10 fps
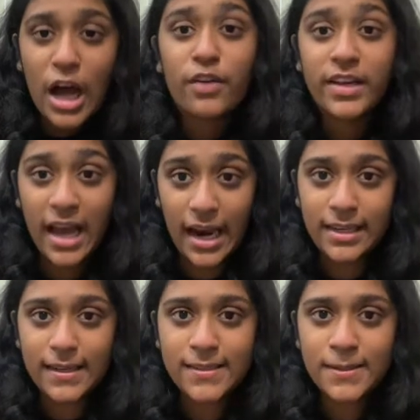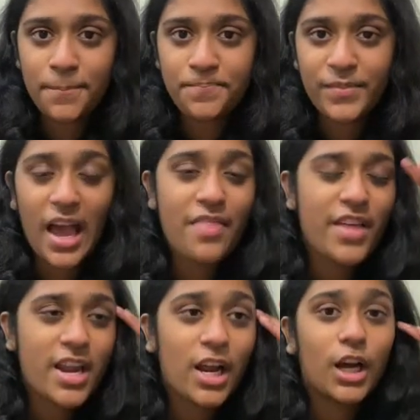of a cactus and
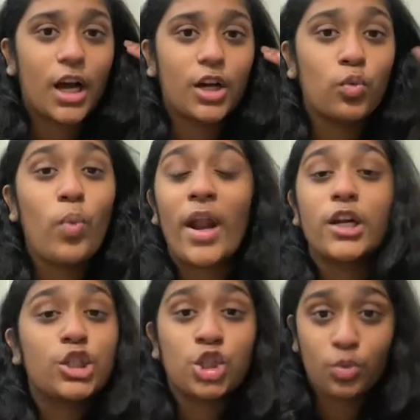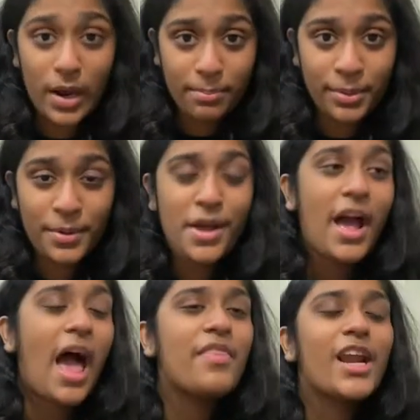then went on a trip.
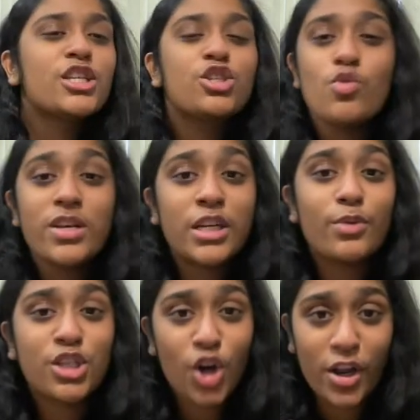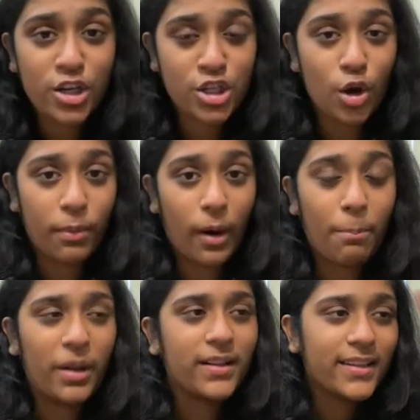And then, as soon as he was starting to sober
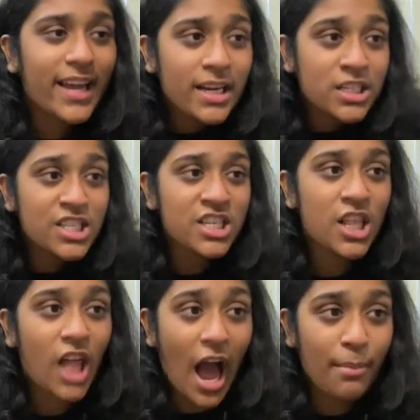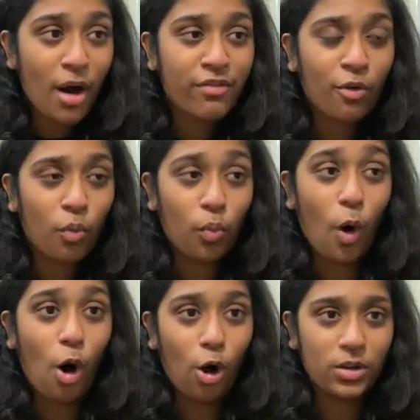up, licked slime off a
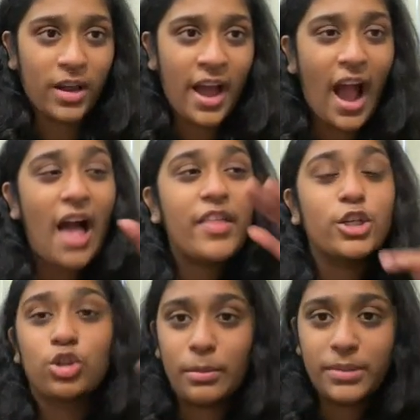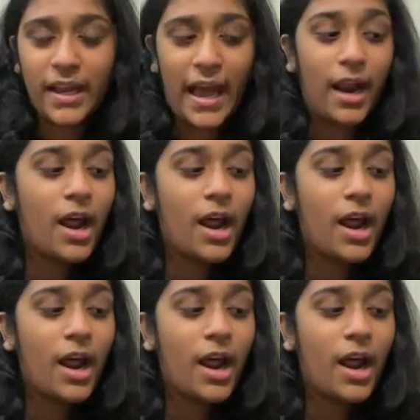wall and then tripped again